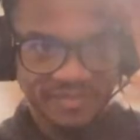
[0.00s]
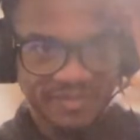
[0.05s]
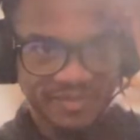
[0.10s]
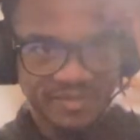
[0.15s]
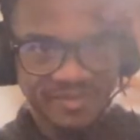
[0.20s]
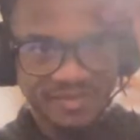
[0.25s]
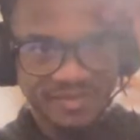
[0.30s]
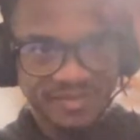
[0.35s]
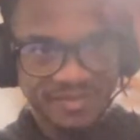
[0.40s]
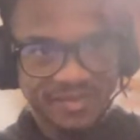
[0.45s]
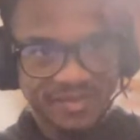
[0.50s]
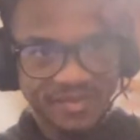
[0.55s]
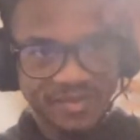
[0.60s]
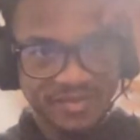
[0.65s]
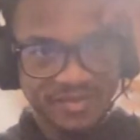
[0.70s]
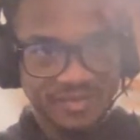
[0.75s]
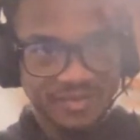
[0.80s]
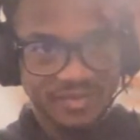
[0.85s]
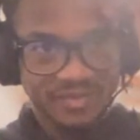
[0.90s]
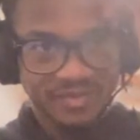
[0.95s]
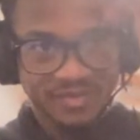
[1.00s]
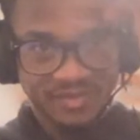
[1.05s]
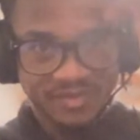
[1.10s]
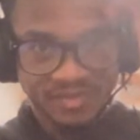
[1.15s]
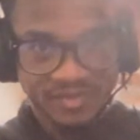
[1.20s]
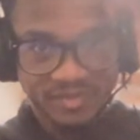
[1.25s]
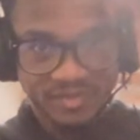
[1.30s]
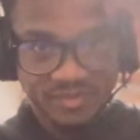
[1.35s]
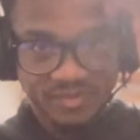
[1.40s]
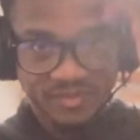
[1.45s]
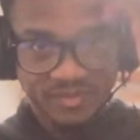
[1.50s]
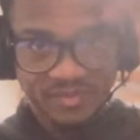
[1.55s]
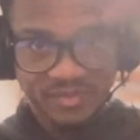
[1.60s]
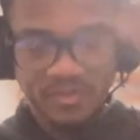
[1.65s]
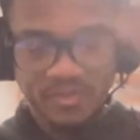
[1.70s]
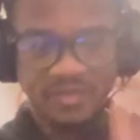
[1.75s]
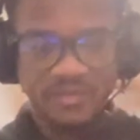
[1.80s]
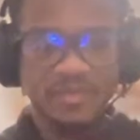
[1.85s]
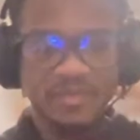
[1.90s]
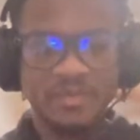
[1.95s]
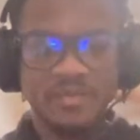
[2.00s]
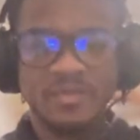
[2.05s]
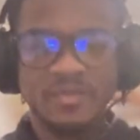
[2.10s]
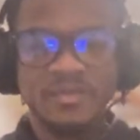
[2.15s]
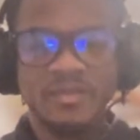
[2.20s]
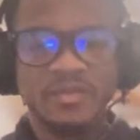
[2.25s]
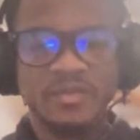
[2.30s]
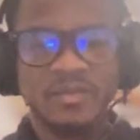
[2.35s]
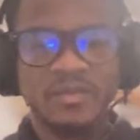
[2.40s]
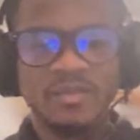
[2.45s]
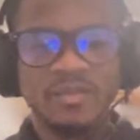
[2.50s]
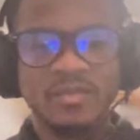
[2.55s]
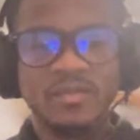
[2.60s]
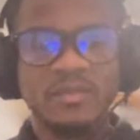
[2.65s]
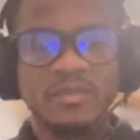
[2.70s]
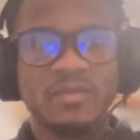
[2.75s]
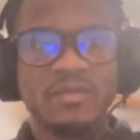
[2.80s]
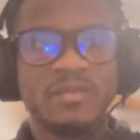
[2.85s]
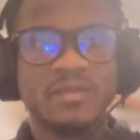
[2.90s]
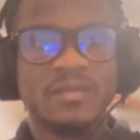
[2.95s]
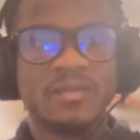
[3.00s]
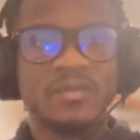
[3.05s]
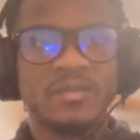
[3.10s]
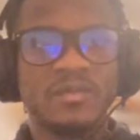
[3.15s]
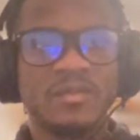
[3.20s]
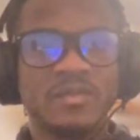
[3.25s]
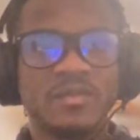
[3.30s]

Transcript: Center. You guys picked the Ibaka yet, right?